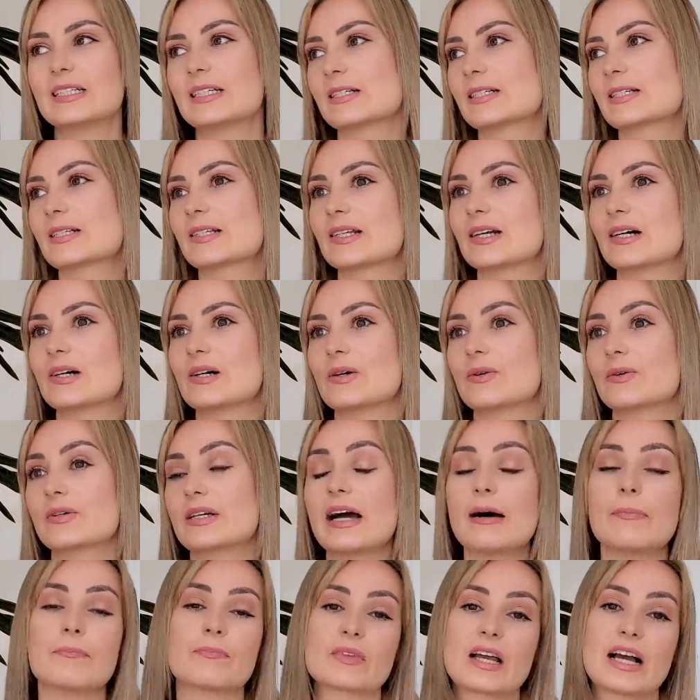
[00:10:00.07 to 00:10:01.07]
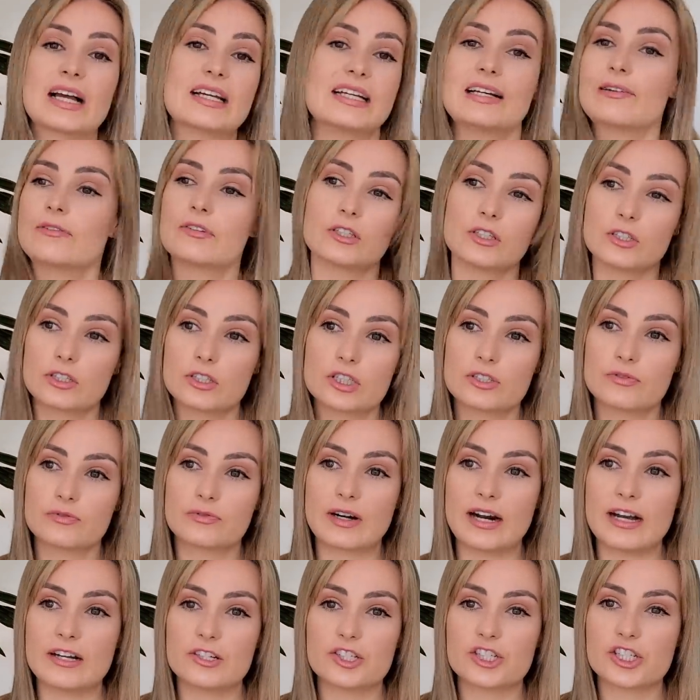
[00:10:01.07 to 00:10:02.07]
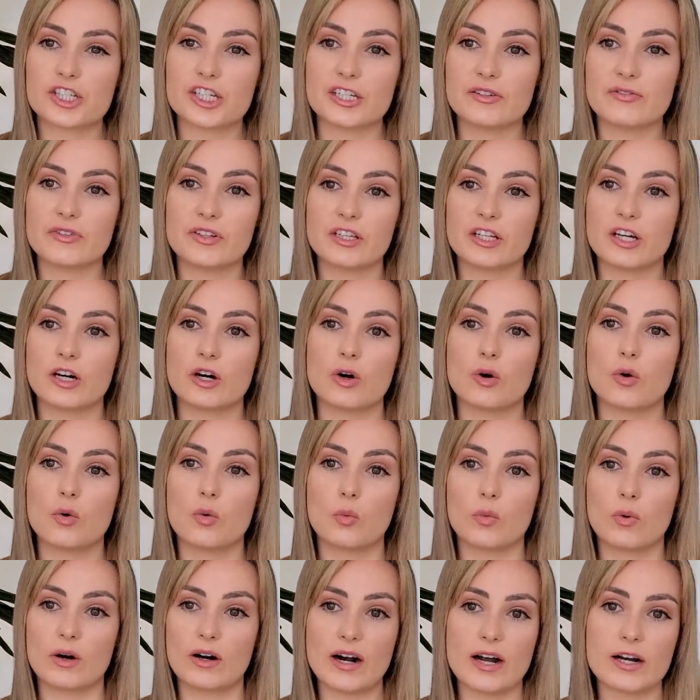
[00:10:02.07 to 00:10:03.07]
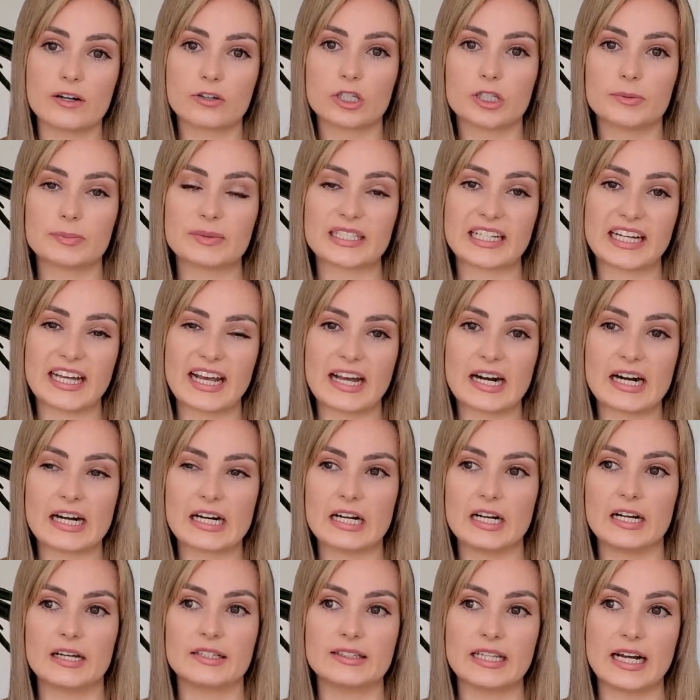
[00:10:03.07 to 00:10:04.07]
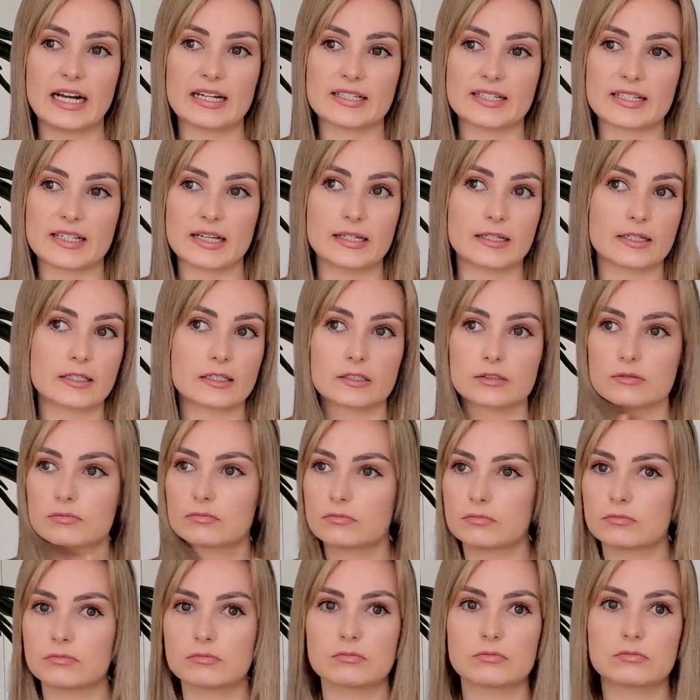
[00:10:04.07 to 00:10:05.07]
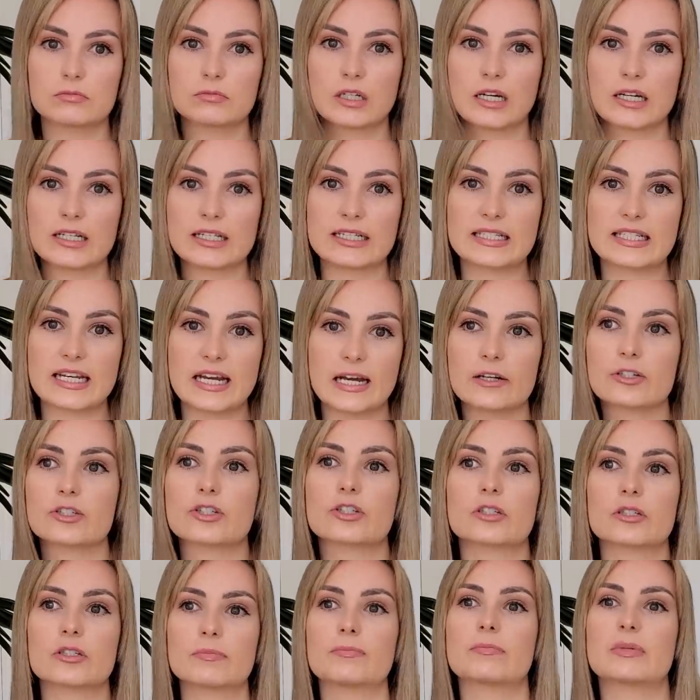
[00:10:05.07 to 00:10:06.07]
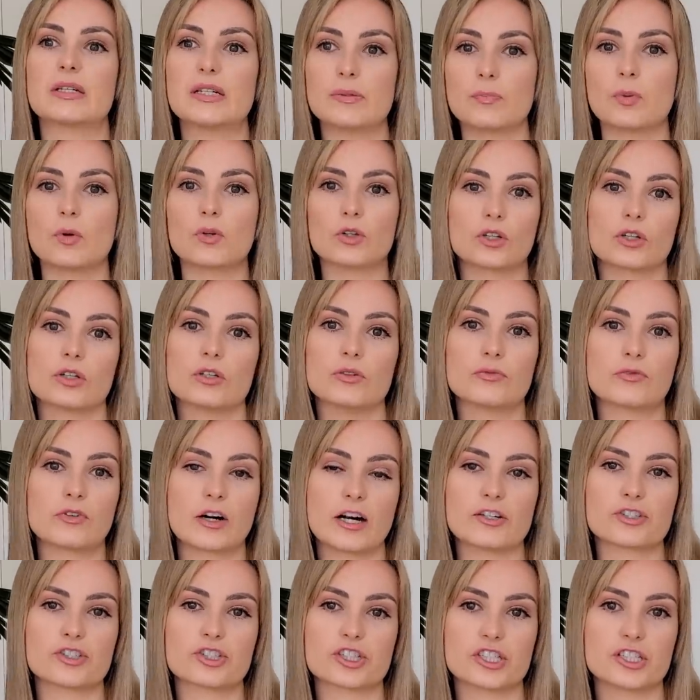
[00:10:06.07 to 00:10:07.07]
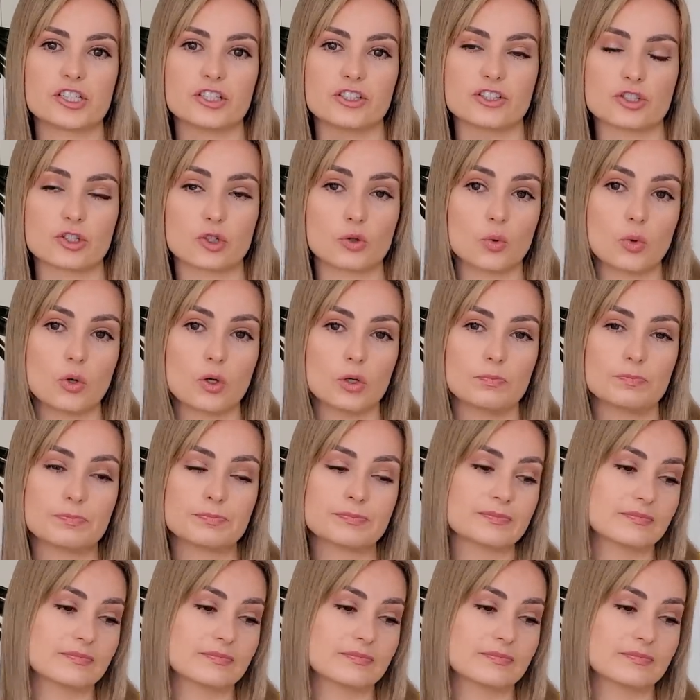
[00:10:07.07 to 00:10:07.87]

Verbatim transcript: So yeah, I never learned French, even though where I grew up in Canada, that's like a standard. People learn French in school.